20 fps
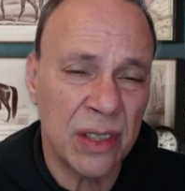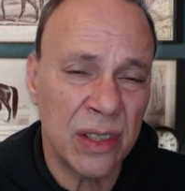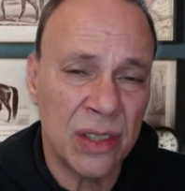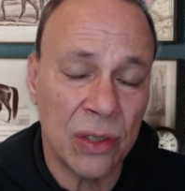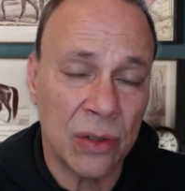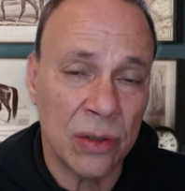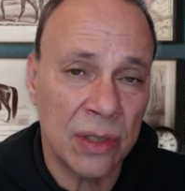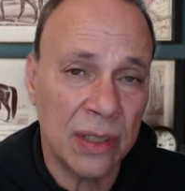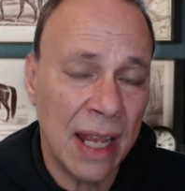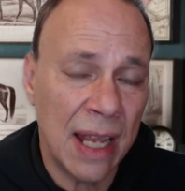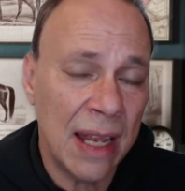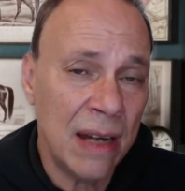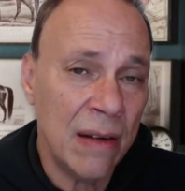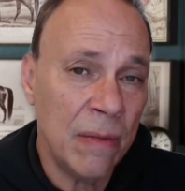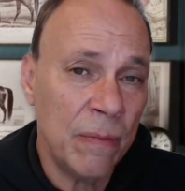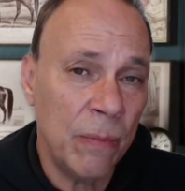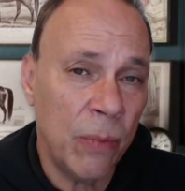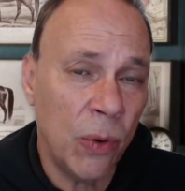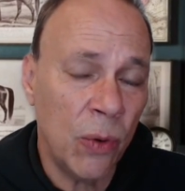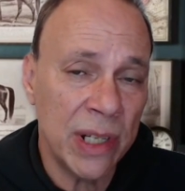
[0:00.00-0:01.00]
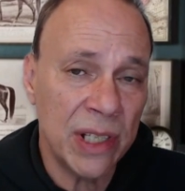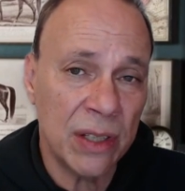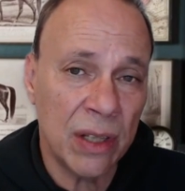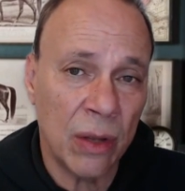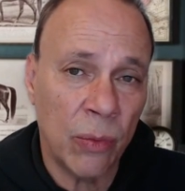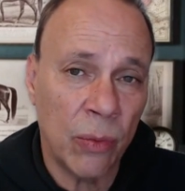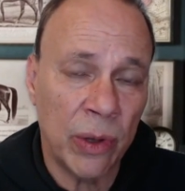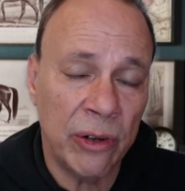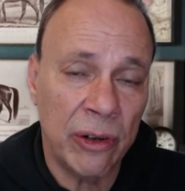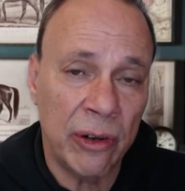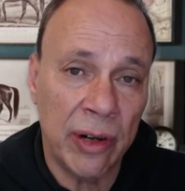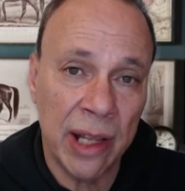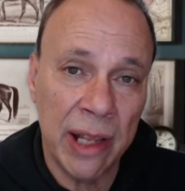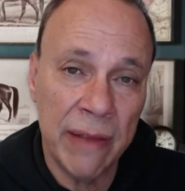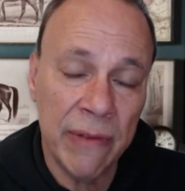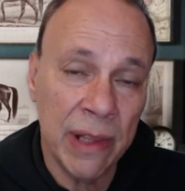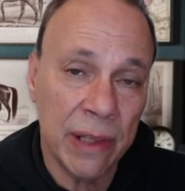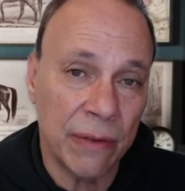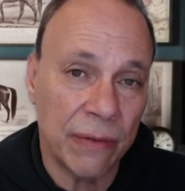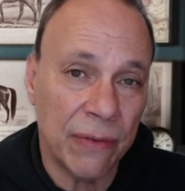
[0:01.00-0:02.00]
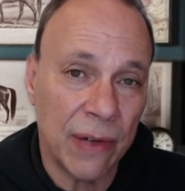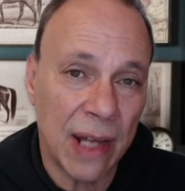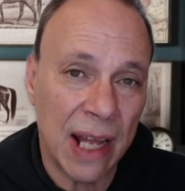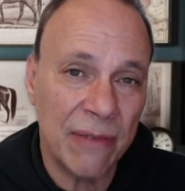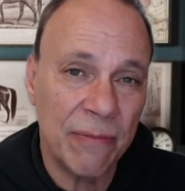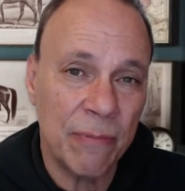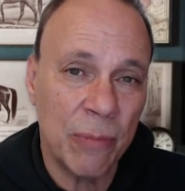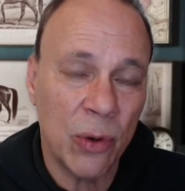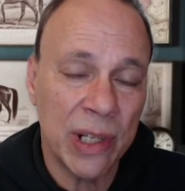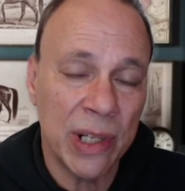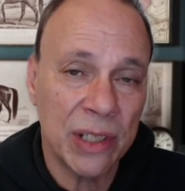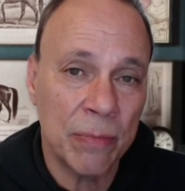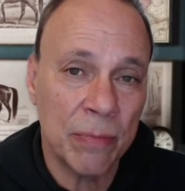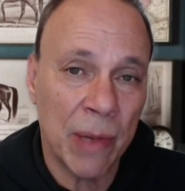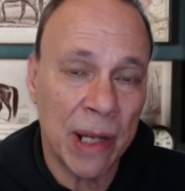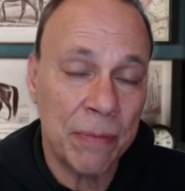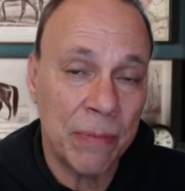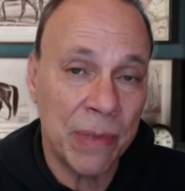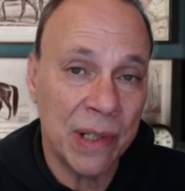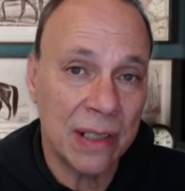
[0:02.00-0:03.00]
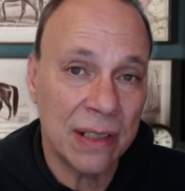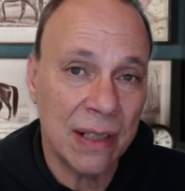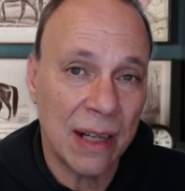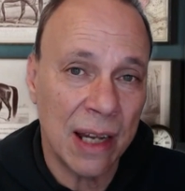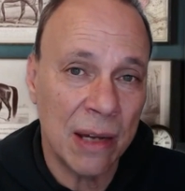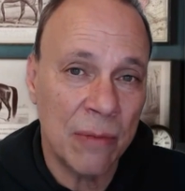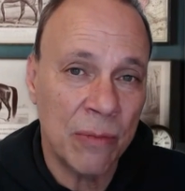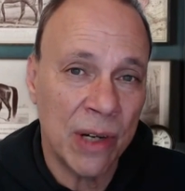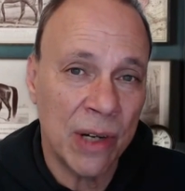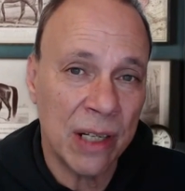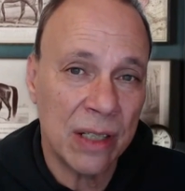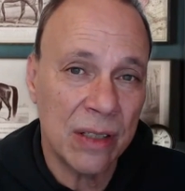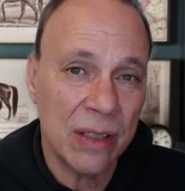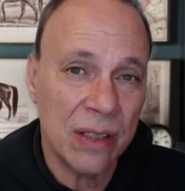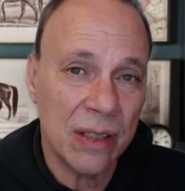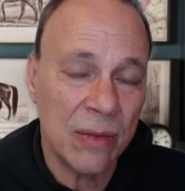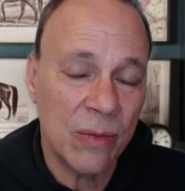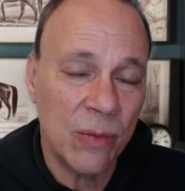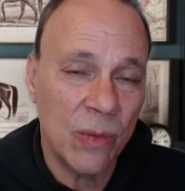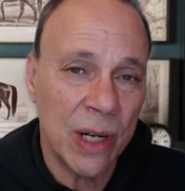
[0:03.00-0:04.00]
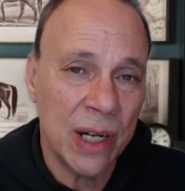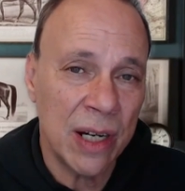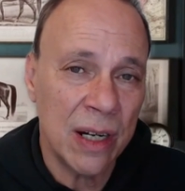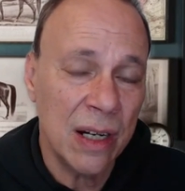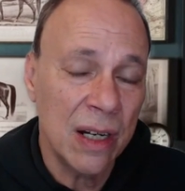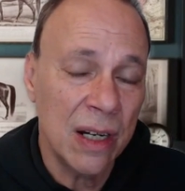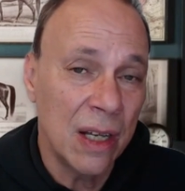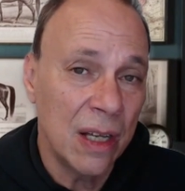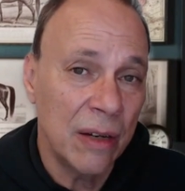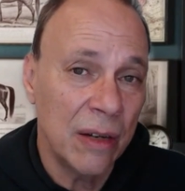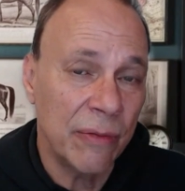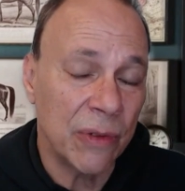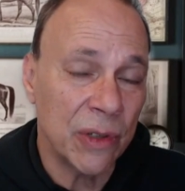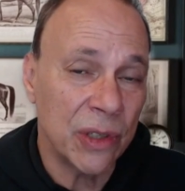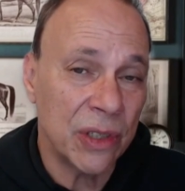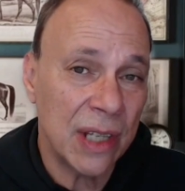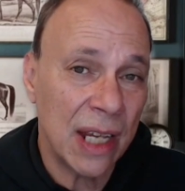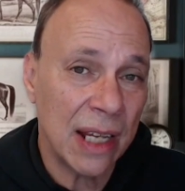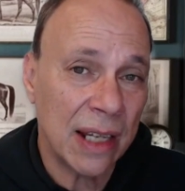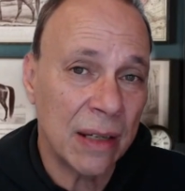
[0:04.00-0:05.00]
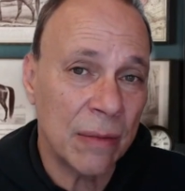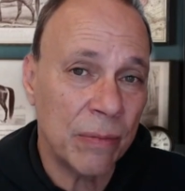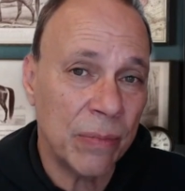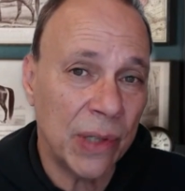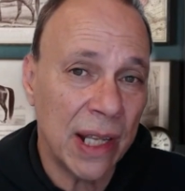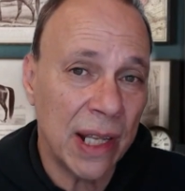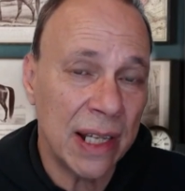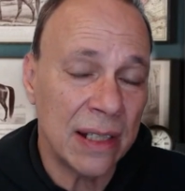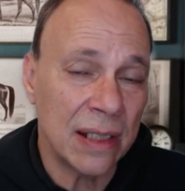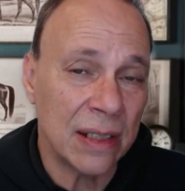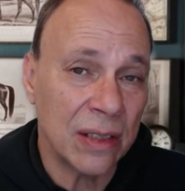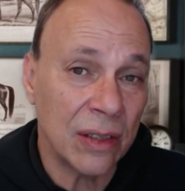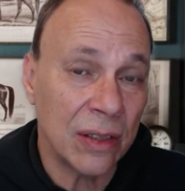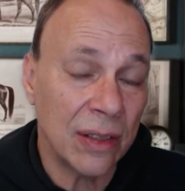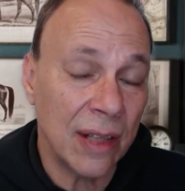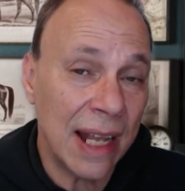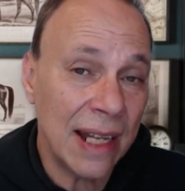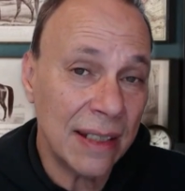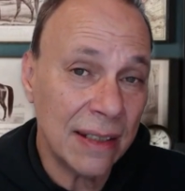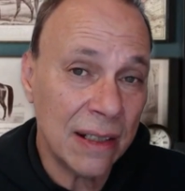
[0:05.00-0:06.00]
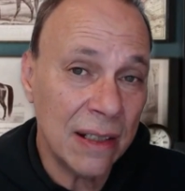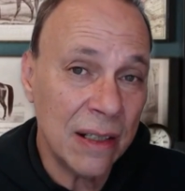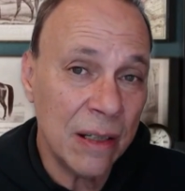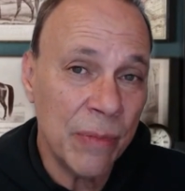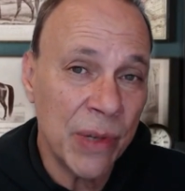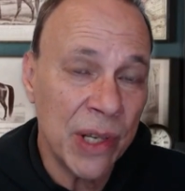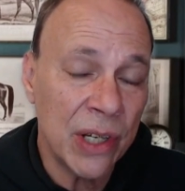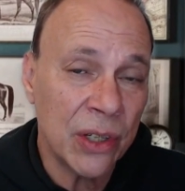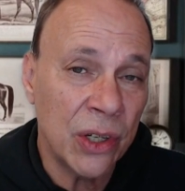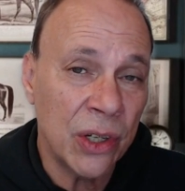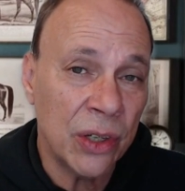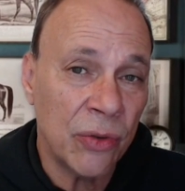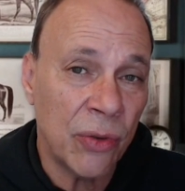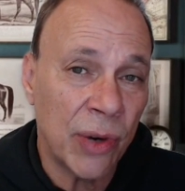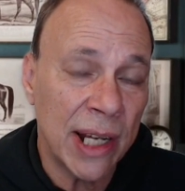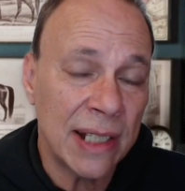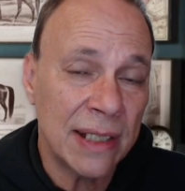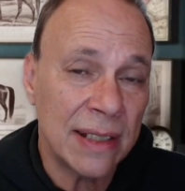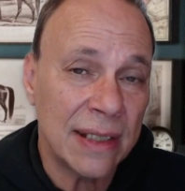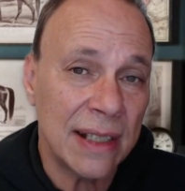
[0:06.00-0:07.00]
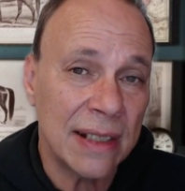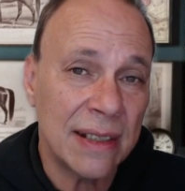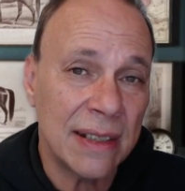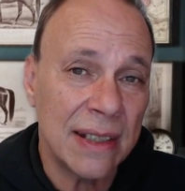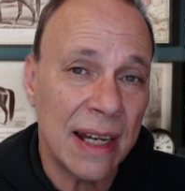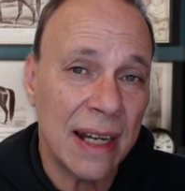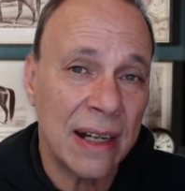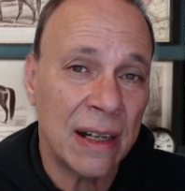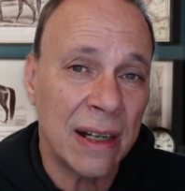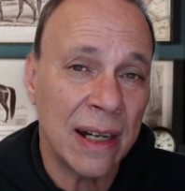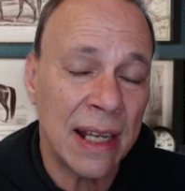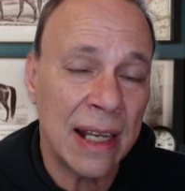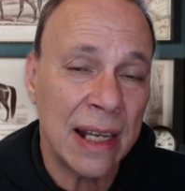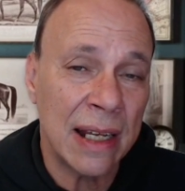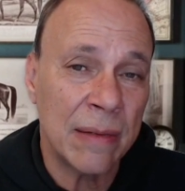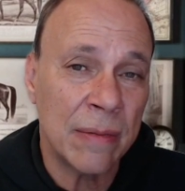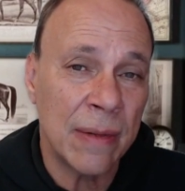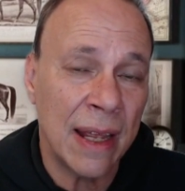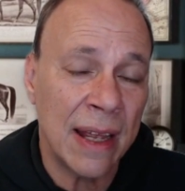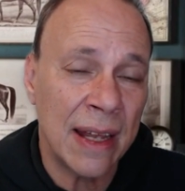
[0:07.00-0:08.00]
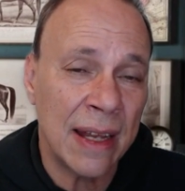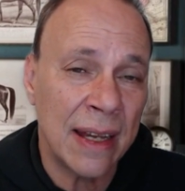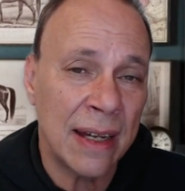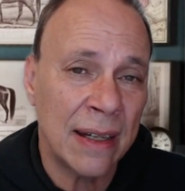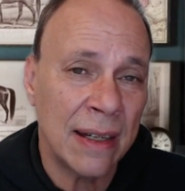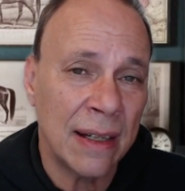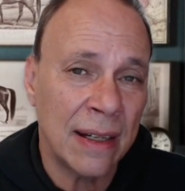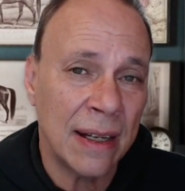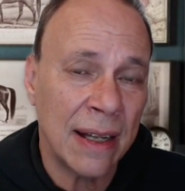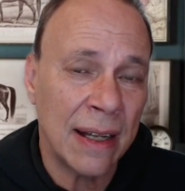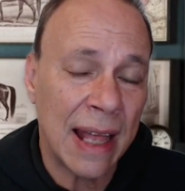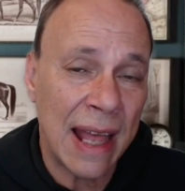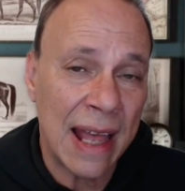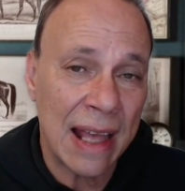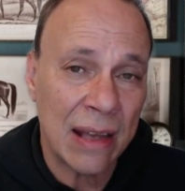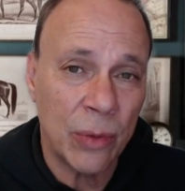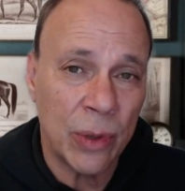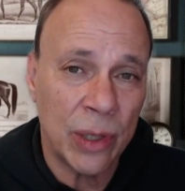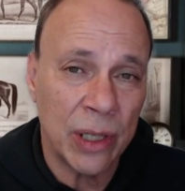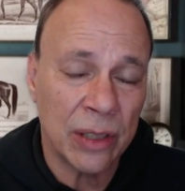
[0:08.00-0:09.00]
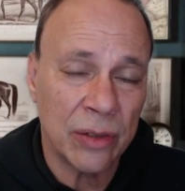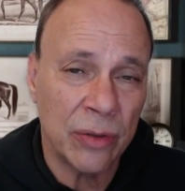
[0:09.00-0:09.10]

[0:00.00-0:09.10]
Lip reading: So 10 points to the winner, and even the 5 points might be a tiebreaker somewhere for second place. So that's going to be a good race. That's Saturday at Aqueduct